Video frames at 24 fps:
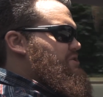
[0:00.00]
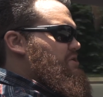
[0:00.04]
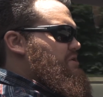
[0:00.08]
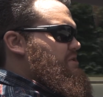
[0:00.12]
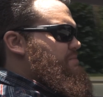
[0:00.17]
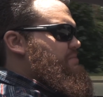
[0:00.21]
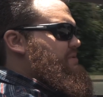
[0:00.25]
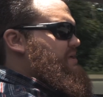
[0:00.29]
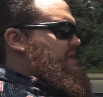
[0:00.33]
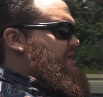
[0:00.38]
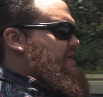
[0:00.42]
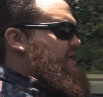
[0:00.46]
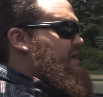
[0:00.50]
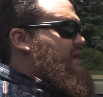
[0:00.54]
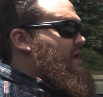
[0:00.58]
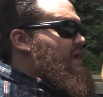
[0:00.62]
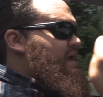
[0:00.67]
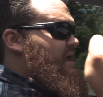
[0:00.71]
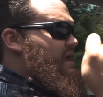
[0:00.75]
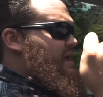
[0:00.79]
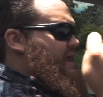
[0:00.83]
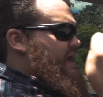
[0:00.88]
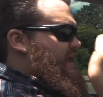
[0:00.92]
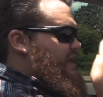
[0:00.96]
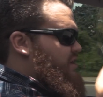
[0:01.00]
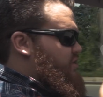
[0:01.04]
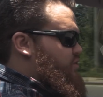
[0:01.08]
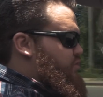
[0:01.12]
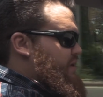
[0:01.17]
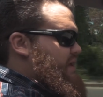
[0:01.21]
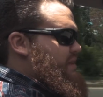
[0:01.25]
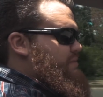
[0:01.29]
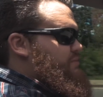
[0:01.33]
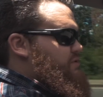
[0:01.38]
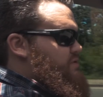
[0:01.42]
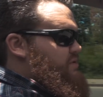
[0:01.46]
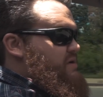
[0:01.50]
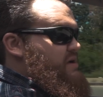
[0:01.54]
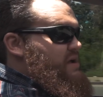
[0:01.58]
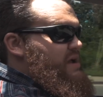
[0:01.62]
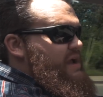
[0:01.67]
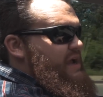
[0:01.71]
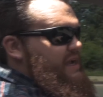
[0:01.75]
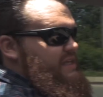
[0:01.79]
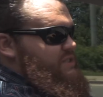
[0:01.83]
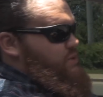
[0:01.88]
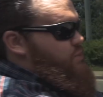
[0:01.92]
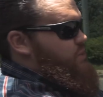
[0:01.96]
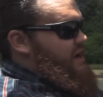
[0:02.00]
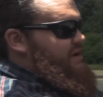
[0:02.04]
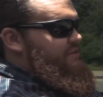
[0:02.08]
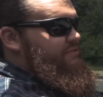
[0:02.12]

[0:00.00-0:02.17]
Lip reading: going to be incredible. It's away